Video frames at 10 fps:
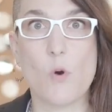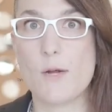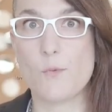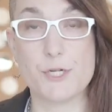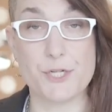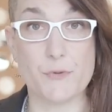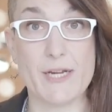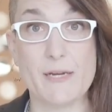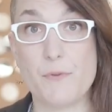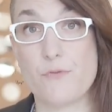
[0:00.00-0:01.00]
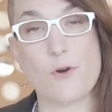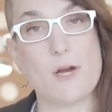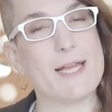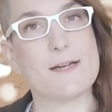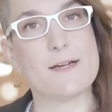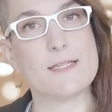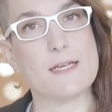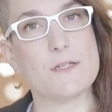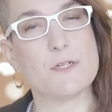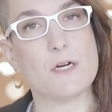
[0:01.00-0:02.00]
what we're doing before I get on a
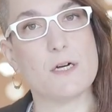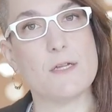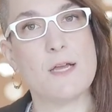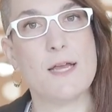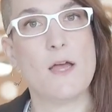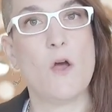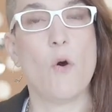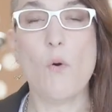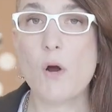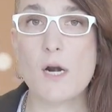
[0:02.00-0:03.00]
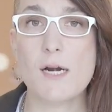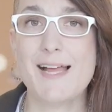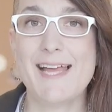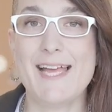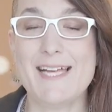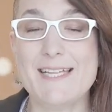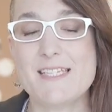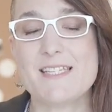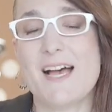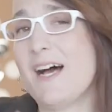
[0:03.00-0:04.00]
sales call? Or
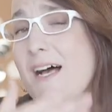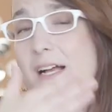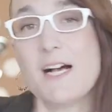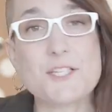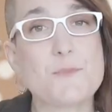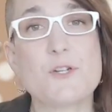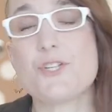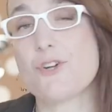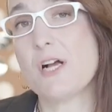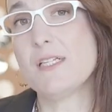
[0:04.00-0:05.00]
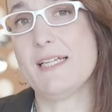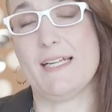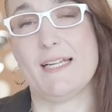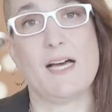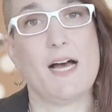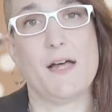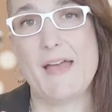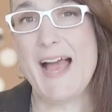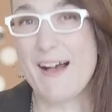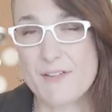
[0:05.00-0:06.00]
is a customer struggling?
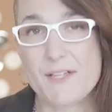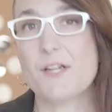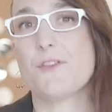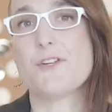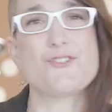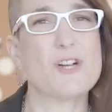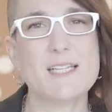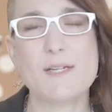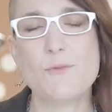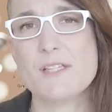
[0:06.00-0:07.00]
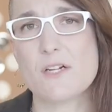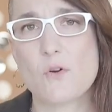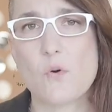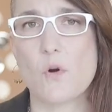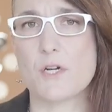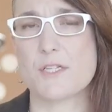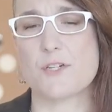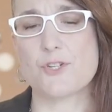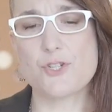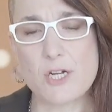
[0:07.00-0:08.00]
They haven't, they're struggling with their course.
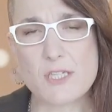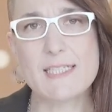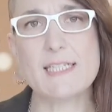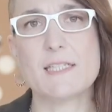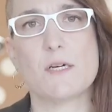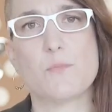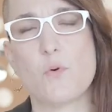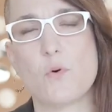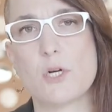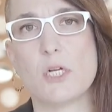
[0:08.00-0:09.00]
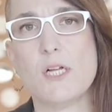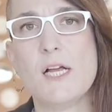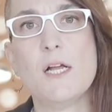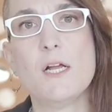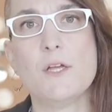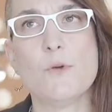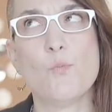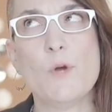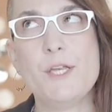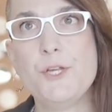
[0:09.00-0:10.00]
They're struggling in their portal.
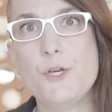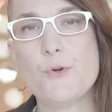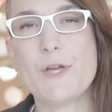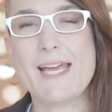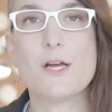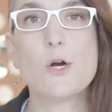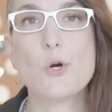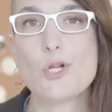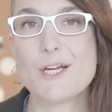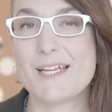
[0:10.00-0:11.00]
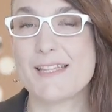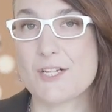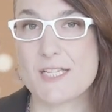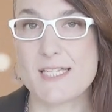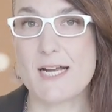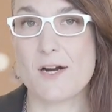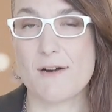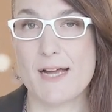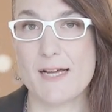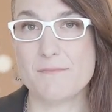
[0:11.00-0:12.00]
When you can go look in their
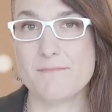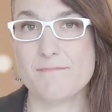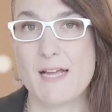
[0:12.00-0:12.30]
CRM